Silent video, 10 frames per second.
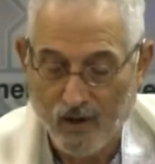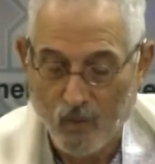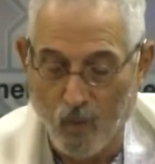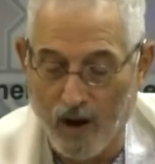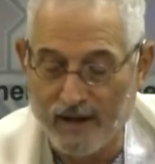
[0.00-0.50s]

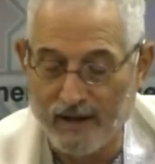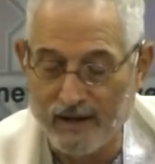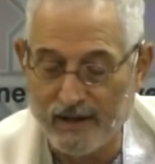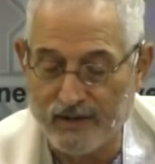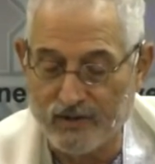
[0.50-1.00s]

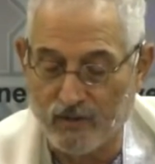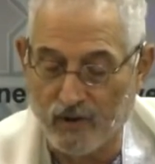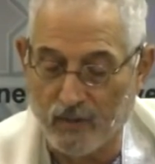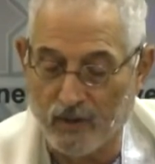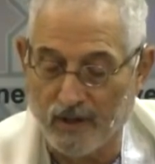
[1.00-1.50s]
What is a
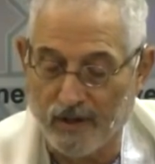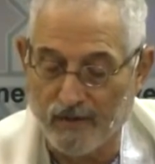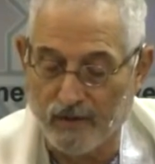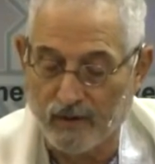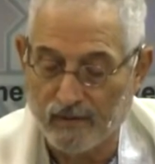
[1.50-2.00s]
real
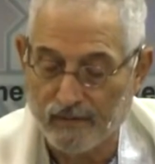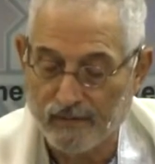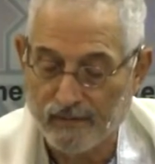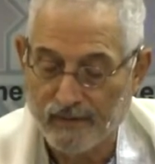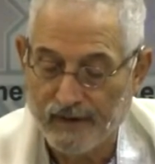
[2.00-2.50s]
believer?
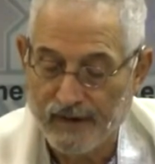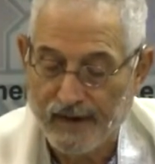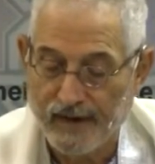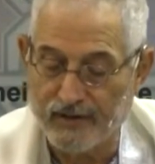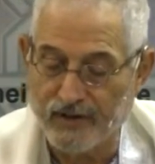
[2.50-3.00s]

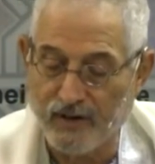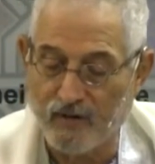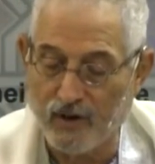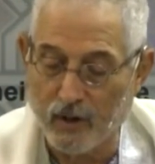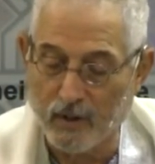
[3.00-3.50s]
Isn't a
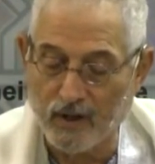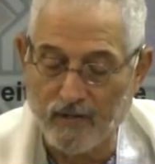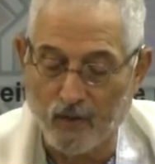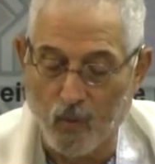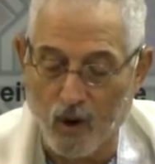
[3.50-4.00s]
real
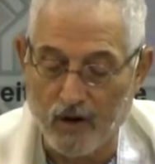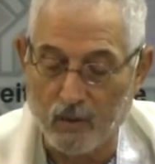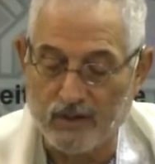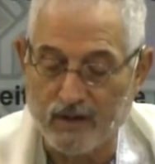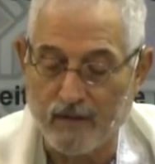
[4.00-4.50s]
believer one
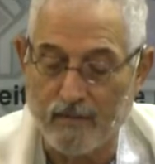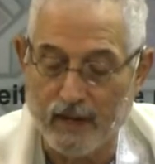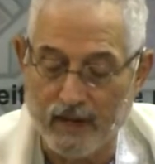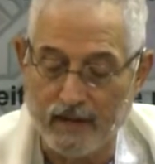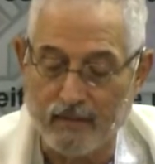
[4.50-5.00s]
who has
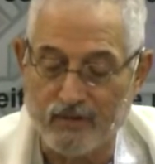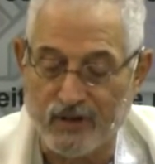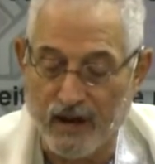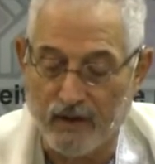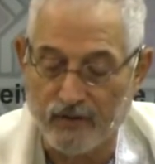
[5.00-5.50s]
committed
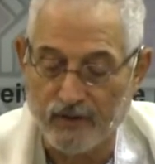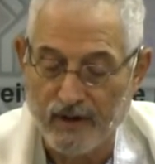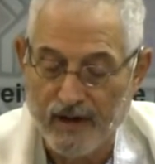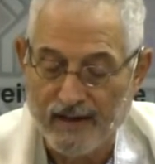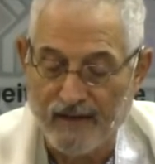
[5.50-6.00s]
themselves
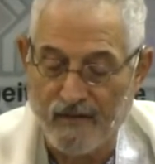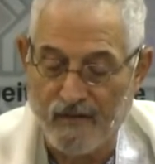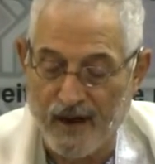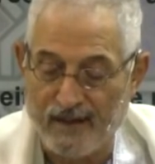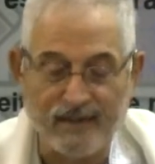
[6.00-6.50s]
to
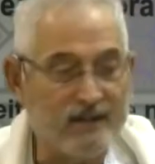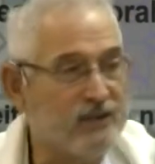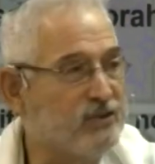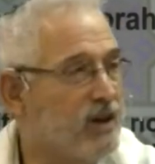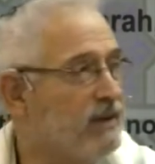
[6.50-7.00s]
faith in
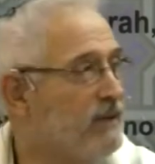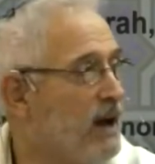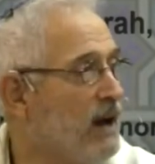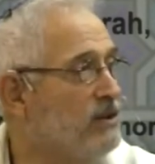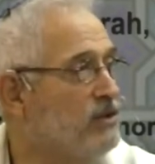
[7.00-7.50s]
the Son of
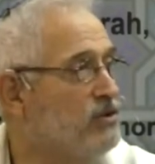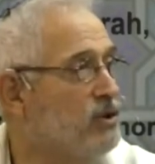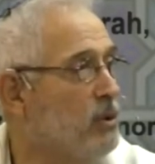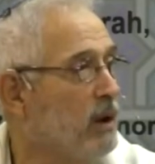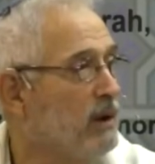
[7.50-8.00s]
God,
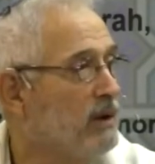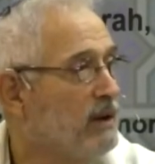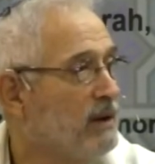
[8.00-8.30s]
Yeshua?